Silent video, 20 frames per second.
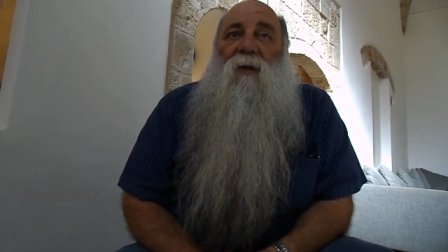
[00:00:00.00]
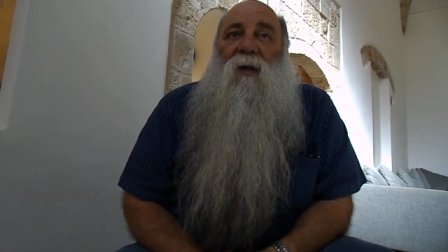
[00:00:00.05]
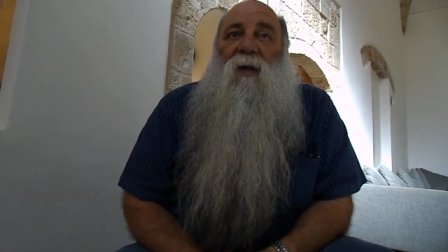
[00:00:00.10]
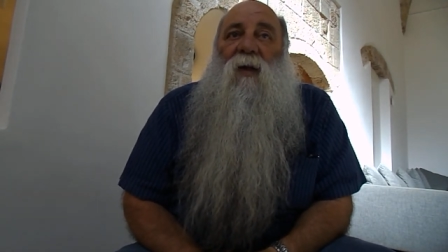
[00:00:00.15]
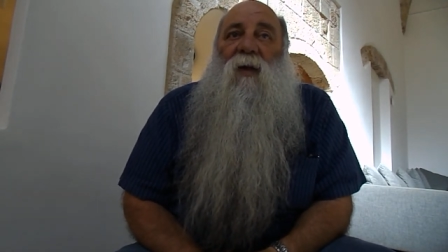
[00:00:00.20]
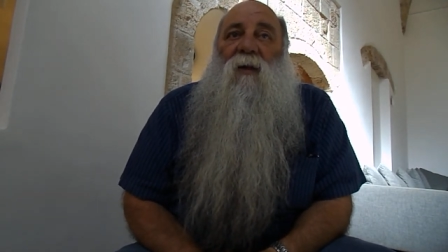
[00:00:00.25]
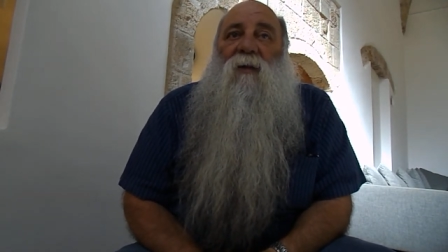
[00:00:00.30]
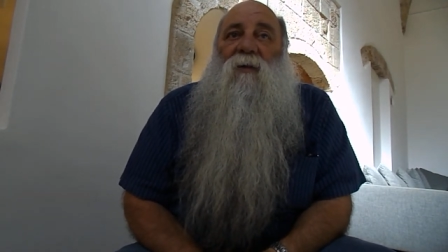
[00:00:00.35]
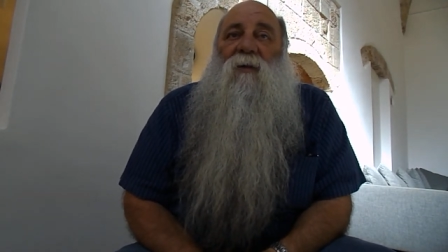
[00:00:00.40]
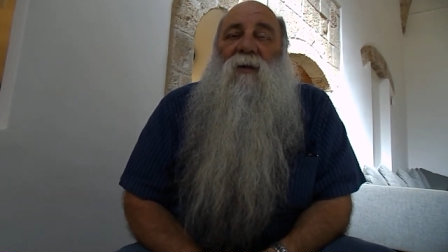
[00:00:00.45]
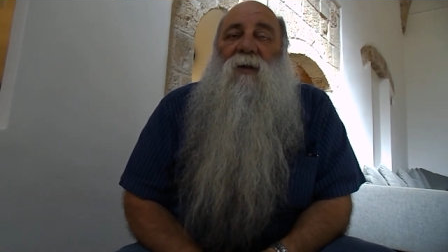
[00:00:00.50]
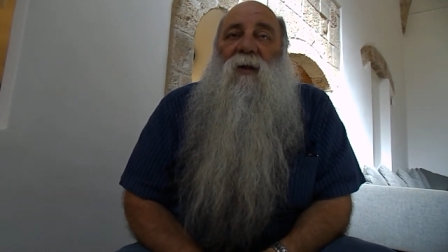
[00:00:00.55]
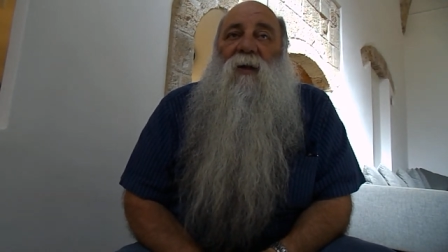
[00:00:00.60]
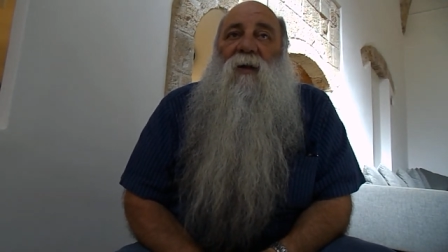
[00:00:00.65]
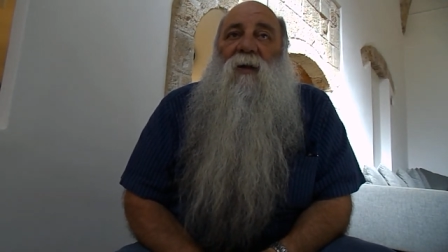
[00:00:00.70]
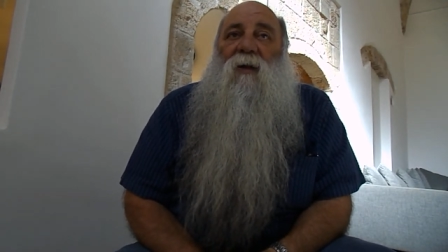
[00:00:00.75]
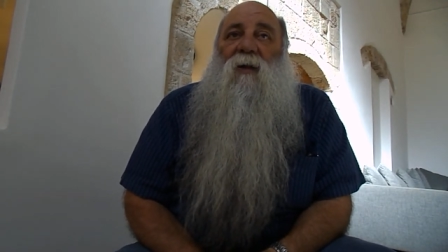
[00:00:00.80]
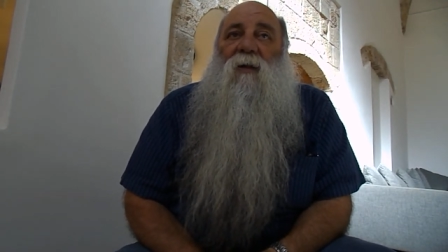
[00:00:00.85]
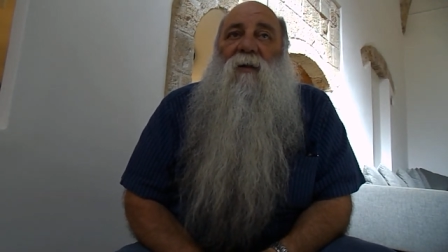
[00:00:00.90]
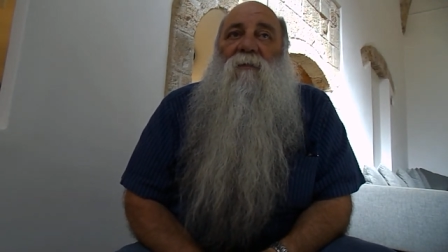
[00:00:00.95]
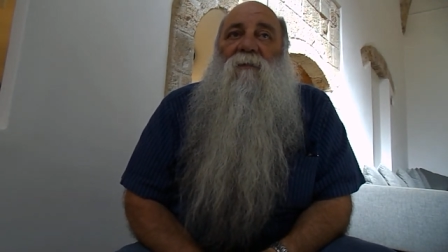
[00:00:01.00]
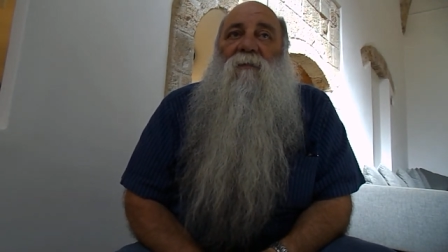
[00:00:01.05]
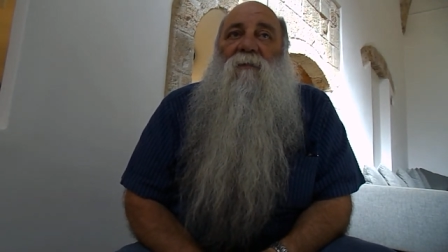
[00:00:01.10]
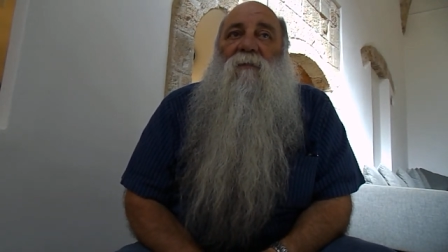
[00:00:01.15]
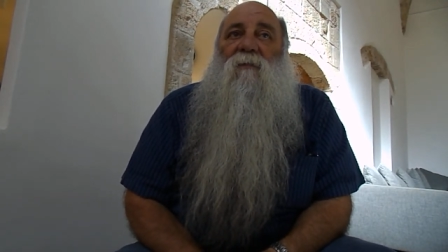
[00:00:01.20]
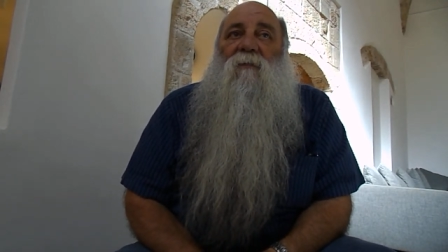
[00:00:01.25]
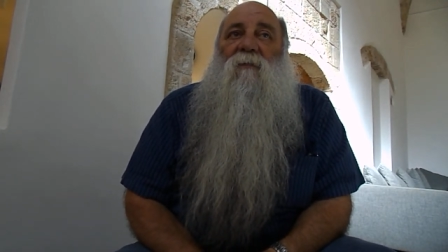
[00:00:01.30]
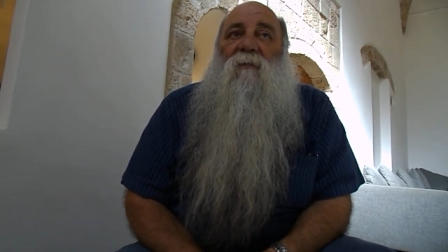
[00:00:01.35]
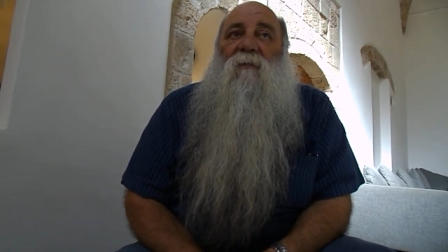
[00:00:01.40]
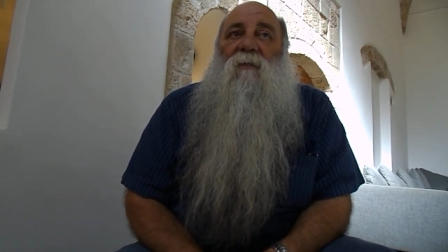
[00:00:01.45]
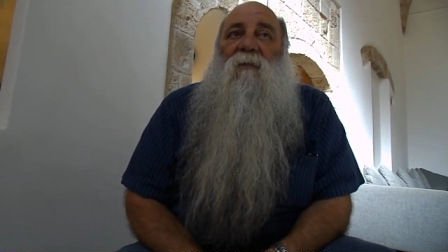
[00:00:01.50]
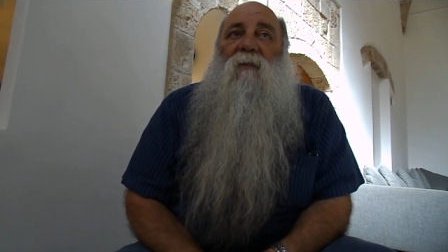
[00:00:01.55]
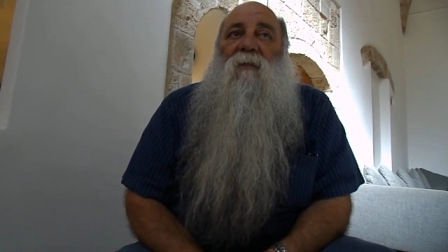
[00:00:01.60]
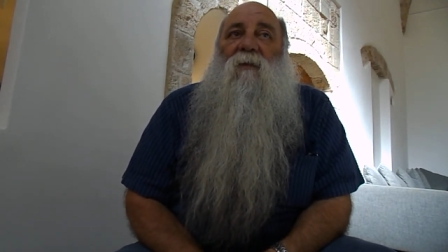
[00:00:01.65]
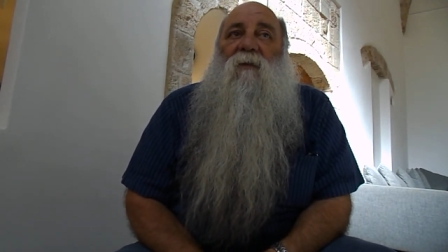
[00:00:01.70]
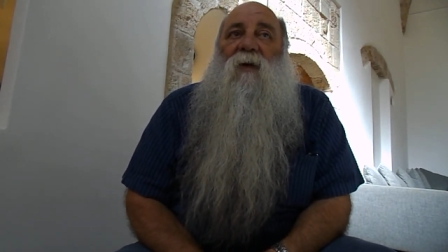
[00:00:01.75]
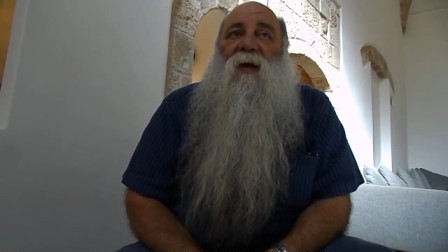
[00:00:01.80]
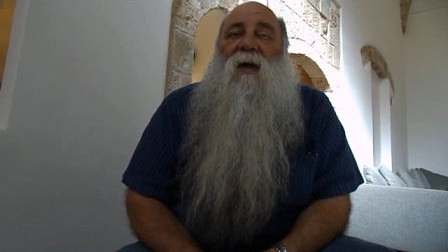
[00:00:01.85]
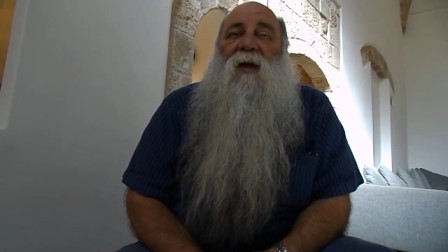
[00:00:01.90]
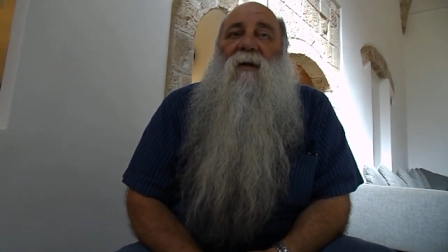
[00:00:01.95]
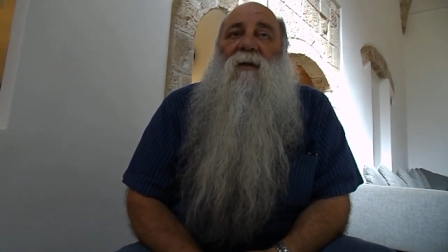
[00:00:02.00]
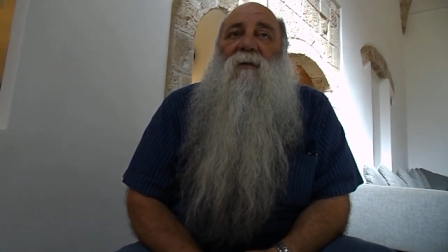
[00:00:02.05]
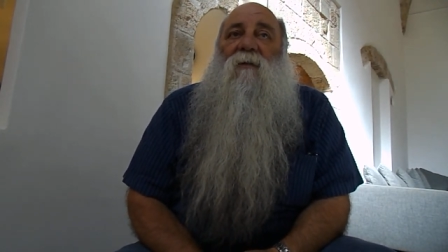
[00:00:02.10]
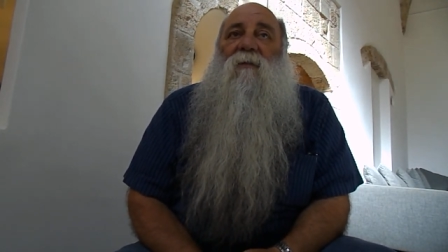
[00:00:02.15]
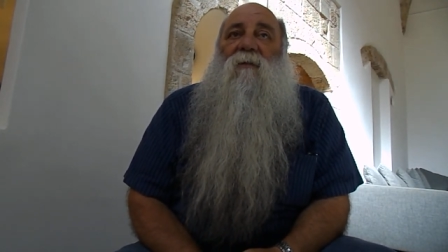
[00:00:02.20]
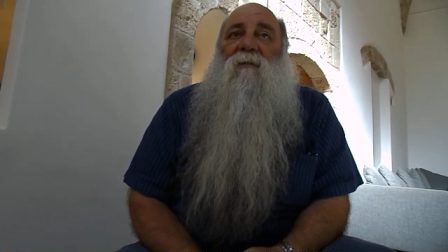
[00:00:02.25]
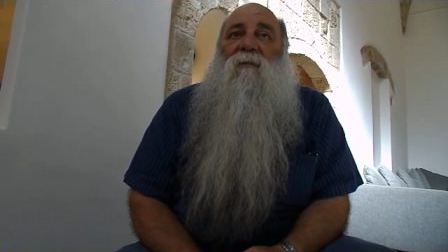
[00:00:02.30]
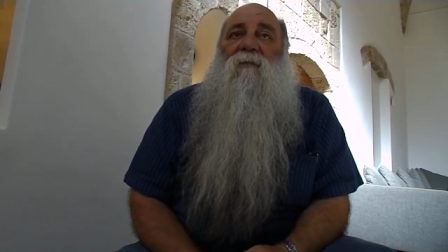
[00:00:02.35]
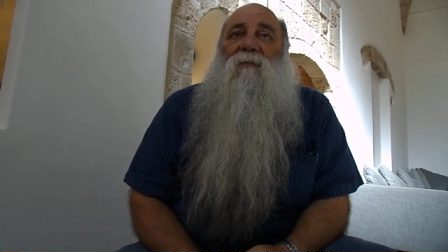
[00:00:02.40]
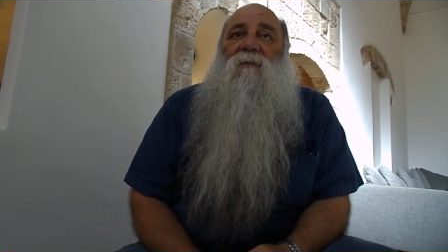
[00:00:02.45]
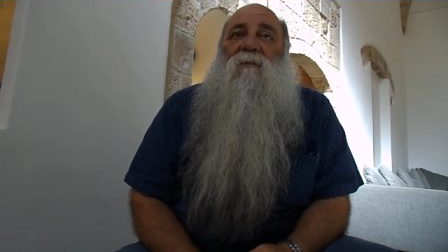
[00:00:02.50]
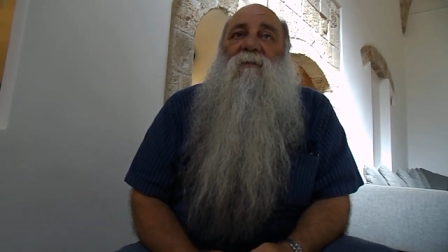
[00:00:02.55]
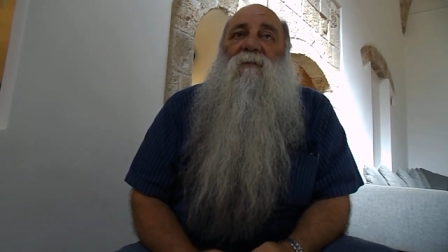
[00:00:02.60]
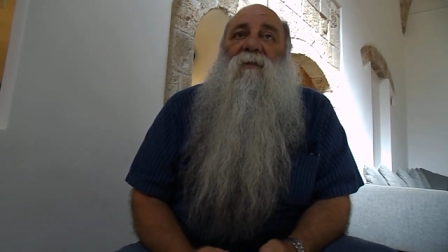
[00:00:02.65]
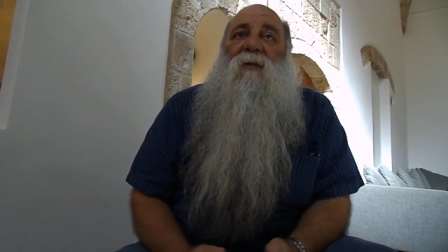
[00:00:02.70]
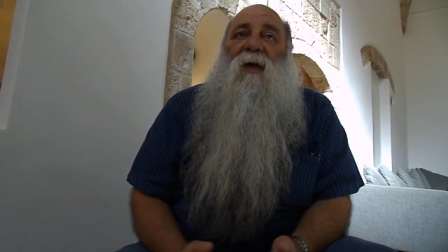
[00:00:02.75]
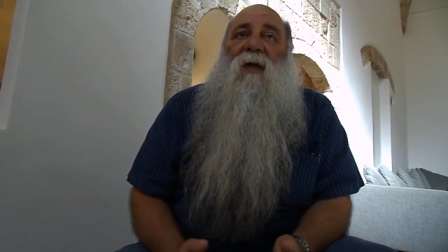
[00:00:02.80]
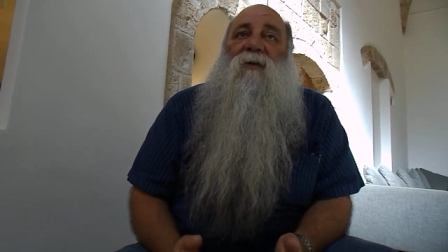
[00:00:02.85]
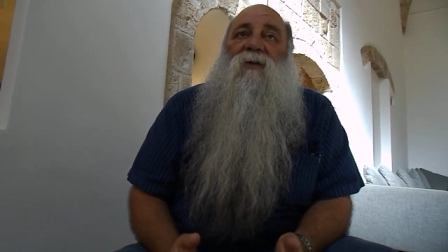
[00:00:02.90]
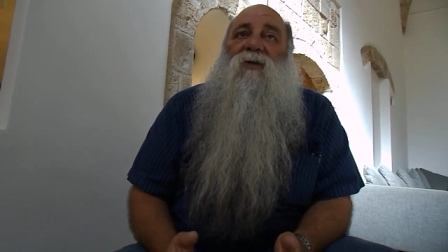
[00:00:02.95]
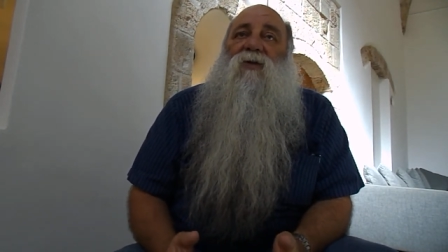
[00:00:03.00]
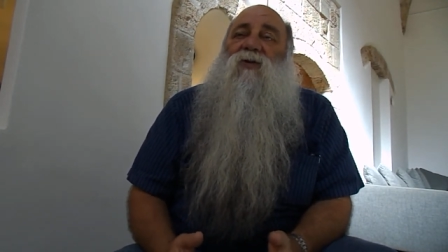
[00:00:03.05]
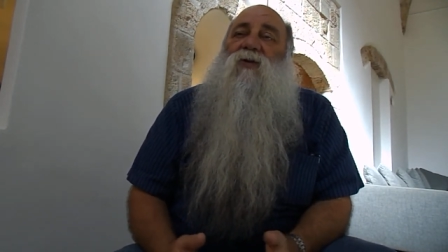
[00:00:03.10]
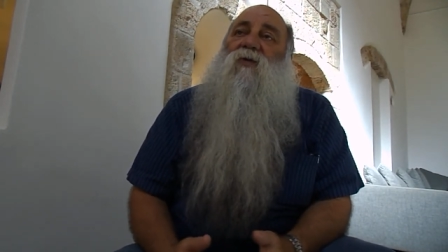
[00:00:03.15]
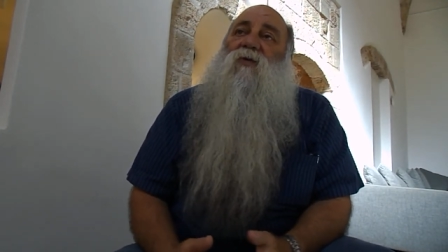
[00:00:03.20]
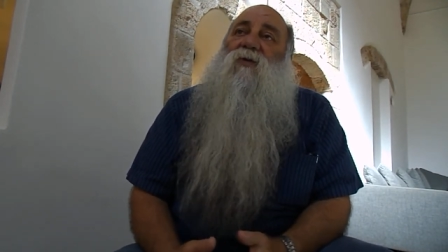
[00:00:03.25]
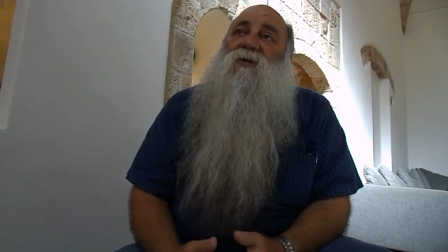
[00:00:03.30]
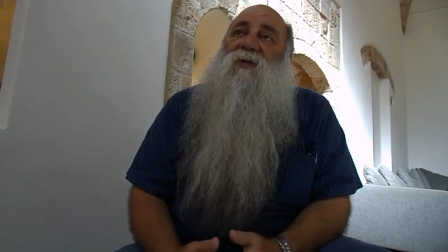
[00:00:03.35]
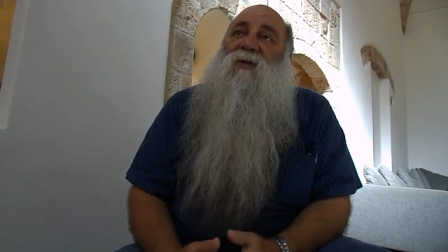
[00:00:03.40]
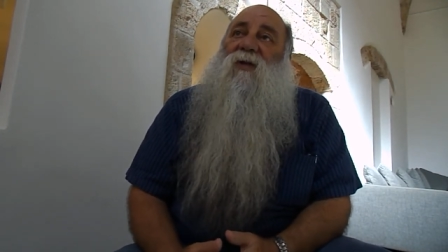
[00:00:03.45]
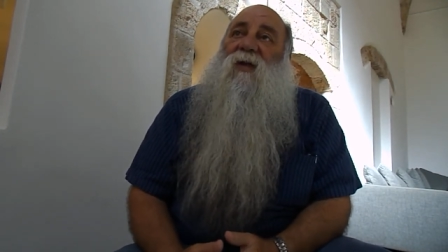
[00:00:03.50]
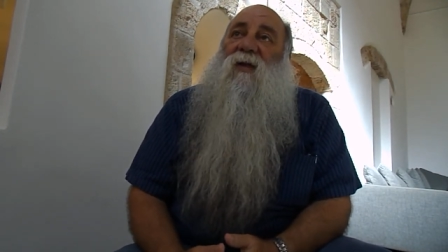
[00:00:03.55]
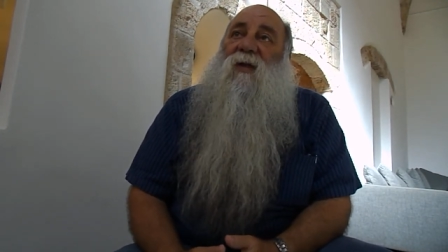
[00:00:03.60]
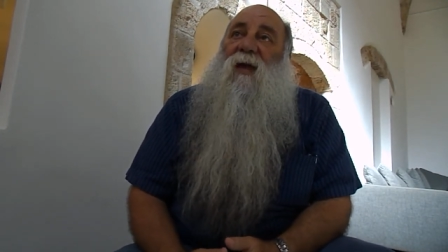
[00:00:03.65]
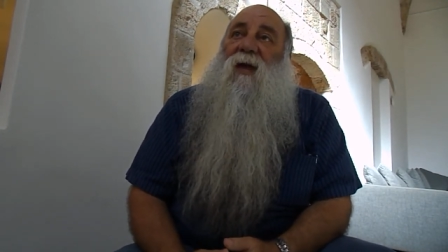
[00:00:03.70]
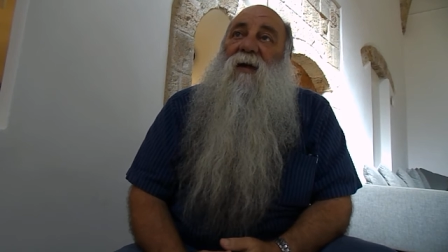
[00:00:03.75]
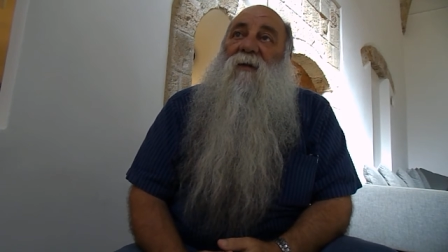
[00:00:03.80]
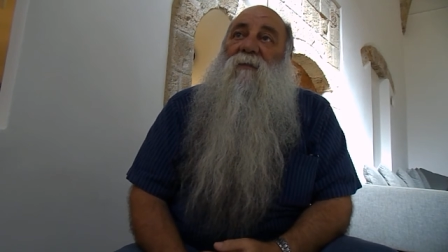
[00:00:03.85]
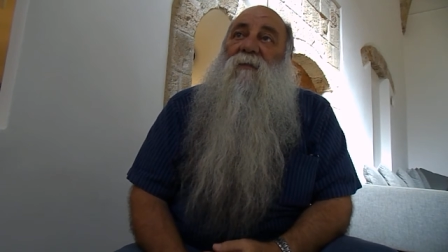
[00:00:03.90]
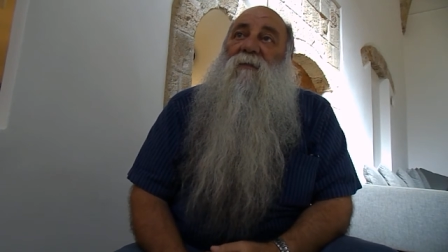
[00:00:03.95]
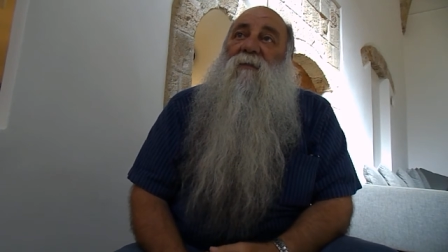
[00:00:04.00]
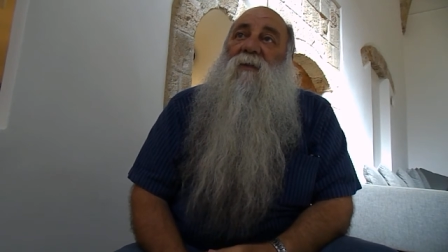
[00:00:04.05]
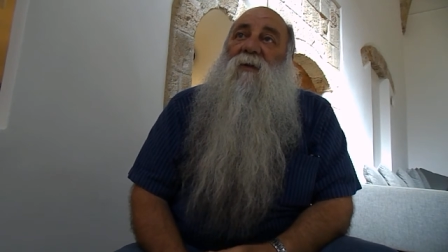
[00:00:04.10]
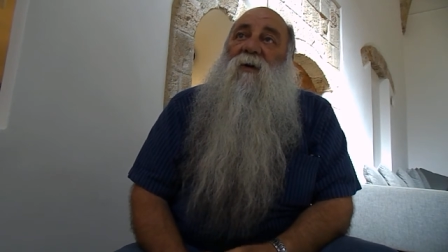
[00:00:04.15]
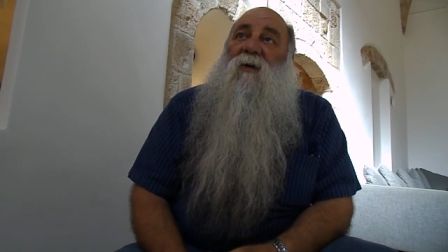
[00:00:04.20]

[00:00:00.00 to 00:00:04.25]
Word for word: and um, when I had to choose the name